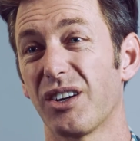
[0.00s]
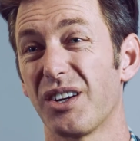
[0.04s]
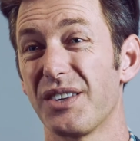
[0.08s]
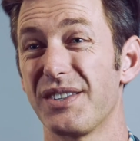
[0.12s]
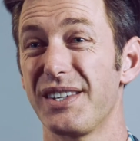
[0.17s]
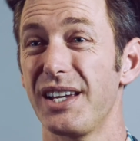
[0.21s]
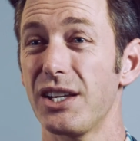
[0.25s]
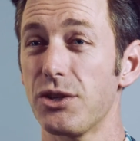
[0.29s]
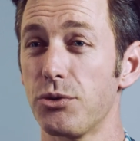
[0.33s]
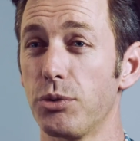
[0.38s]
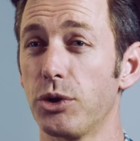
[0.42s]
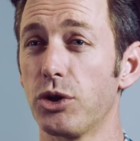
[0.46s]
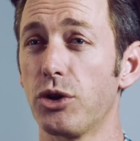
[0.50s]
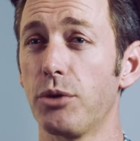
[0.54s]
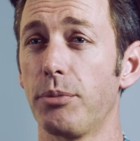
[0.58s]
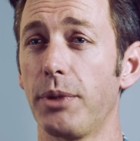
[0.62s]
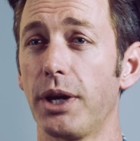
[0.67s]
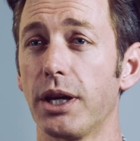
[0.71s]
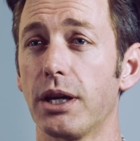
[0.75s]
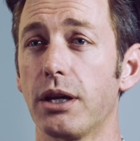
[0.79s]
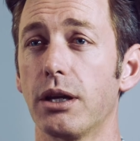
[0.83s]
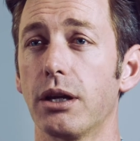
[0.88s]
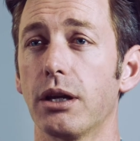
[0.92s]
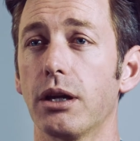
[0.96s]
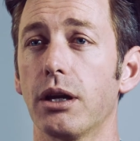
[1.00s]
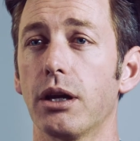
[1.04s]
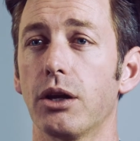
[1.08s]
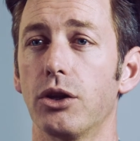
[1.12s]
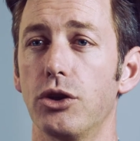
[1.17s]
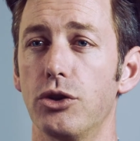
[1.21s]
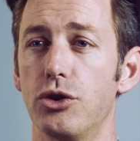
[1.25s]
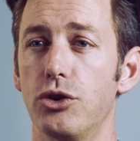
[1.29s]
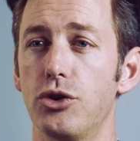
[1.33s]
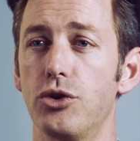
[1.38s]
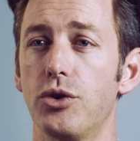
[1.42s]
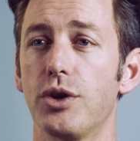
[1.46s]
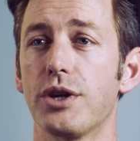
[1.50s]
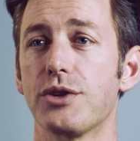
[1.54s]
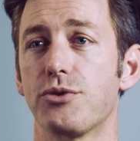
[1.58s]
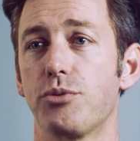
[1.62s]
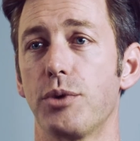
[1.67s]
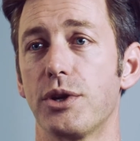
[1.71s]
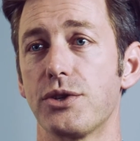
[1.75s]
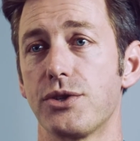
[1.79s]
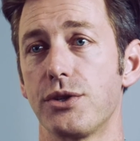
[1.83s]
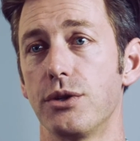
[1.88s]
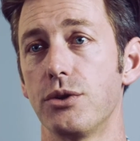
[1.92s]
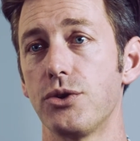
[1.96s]
because that's when you're making New Year's
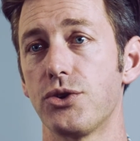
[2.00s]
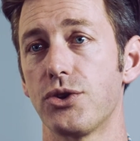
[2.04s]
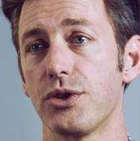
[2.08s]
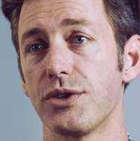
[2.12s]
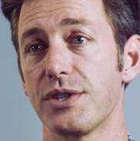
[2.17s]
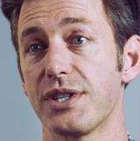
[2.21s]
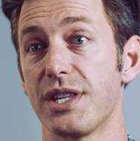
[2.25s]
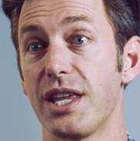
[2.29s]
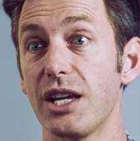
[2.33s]
resolutions.